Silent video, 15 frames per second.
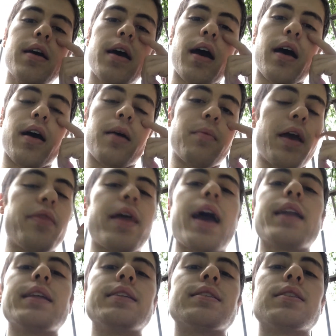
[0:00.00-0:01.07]
And
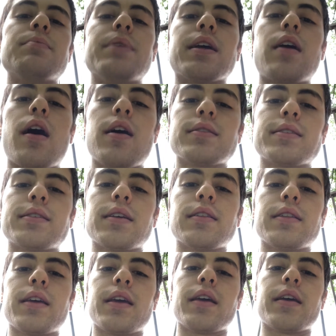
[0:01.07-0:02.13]
that needs to be
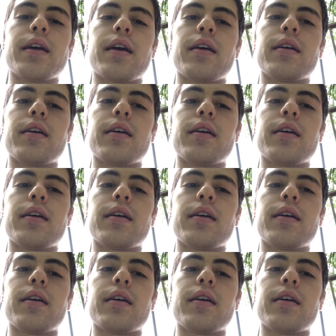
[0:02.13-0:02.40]
constantly